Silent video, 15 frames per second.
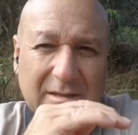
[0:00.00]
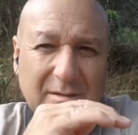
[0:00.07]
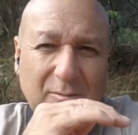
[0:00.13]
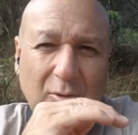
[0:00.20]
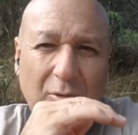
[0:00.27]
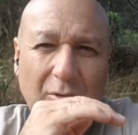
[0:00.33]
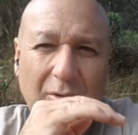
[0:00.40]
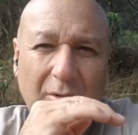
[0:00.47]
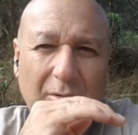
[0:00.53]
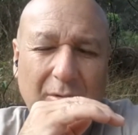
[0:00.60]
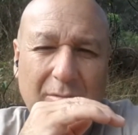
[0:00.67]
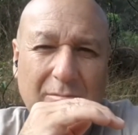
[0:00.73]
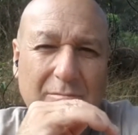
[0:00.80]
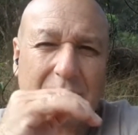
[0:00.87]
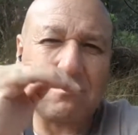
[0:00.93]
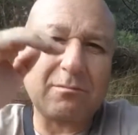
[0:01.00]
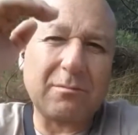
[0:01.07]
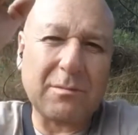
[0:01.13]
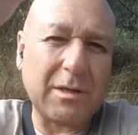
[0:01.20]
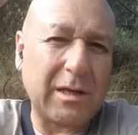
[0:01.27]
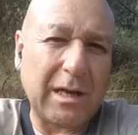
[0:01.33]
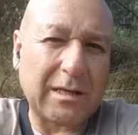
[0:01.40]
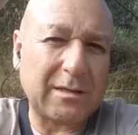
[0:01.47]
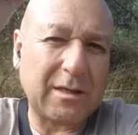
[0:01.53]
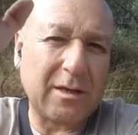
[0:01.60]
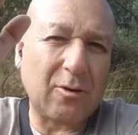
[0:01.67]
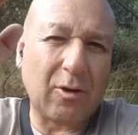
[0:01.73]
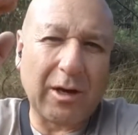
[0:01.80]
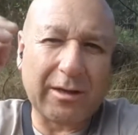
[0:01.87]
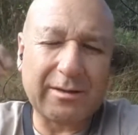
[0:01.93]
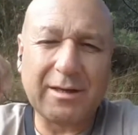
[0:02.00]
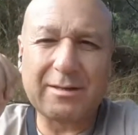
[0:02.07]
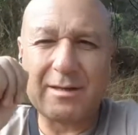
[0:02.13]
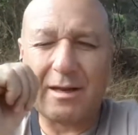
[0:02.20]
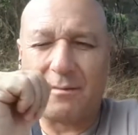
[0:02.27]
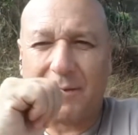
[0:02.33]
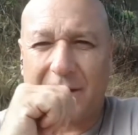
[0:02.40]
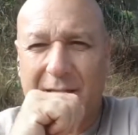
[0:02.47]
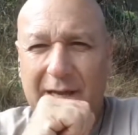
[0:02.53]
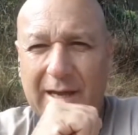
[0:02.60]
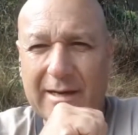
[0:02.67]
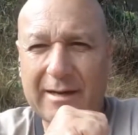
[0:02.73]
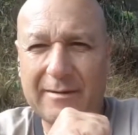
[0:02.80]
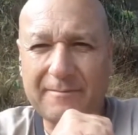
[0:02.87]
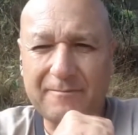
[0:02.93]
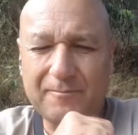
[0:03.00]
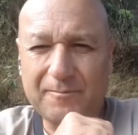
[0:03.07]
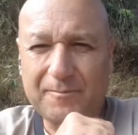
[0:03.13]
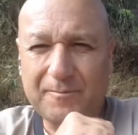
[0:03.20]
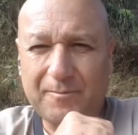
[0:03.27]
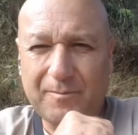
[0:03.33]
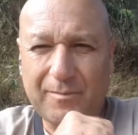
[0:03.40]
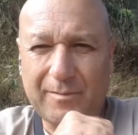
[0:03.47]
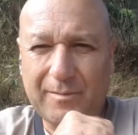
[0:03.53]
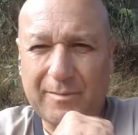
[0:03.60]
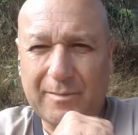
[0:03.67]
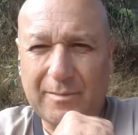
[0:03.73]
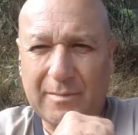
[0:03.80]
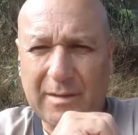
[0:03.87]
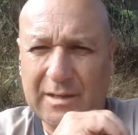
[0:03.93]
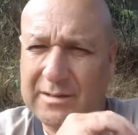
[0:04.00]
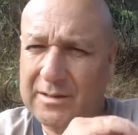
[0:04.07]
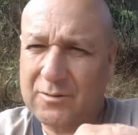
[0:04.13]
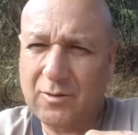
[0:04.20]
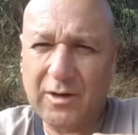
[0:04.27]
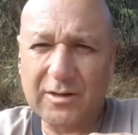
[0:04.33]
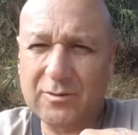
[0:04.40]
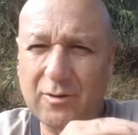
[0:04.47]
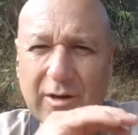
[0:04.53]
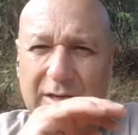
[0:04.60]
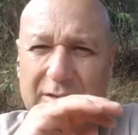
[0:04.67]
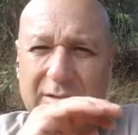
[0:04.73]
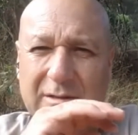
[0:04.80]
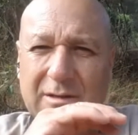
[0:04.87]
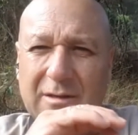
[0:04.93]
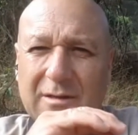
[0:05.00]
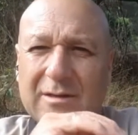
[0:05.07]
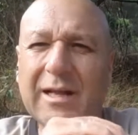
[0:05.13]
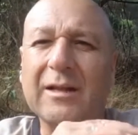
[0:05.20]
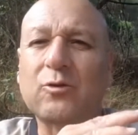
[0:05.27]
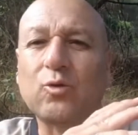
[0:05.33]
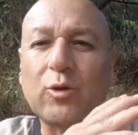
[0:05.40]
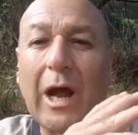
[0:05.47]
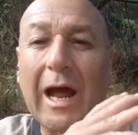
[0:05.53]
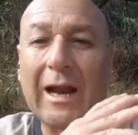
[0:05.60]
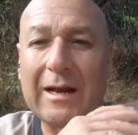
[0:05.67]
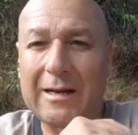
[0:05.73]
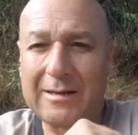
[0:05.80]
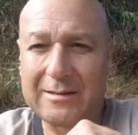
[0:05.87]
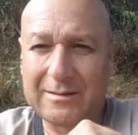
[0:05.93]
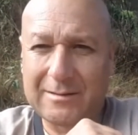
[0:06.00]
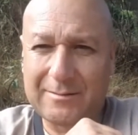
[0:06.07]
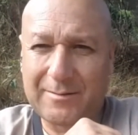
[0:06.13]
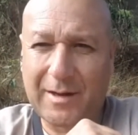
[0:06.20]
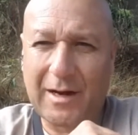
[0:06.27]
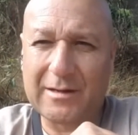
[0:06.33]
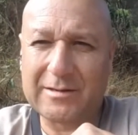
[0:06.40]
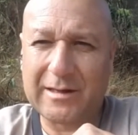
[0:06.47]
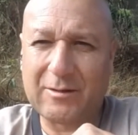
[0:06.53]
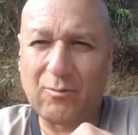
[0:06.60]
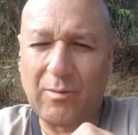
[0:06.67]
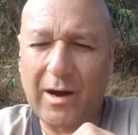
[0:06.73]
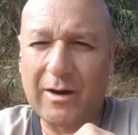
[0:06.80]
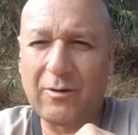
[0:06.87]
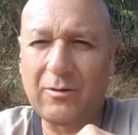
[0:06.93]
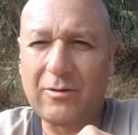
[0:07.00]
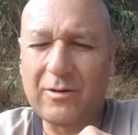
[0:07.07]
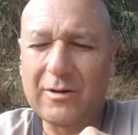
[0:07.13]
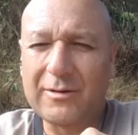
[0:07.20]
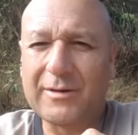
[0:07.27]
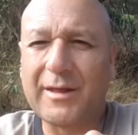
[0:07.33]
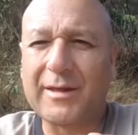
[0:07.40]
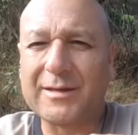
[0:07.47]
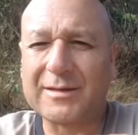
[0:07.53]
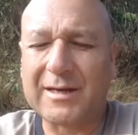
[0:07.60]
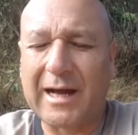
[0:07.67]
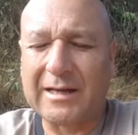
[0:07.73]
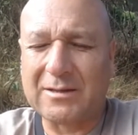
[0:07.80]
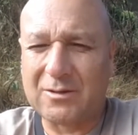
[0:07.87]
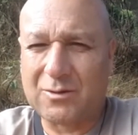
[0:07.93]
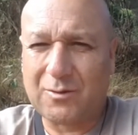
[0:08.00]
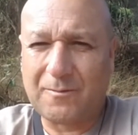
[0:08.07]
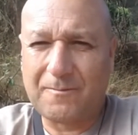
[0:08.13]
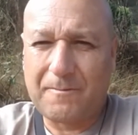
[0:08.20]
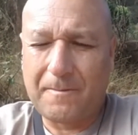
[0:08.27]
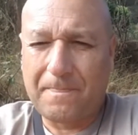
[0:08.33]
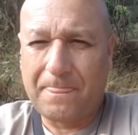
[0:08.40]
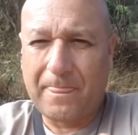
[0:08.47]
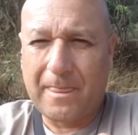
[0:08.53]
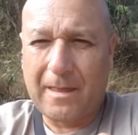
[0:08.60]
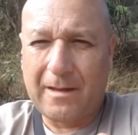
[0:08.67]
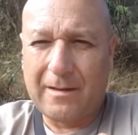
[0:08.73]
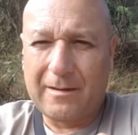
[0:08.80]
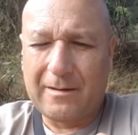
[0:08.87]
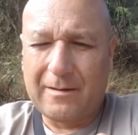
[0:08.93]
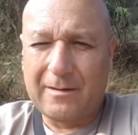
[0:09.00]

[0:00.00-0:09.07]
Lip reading: between 9 and 10 to 5 or 6 in the morning. Those are the natural hours for the human to rest.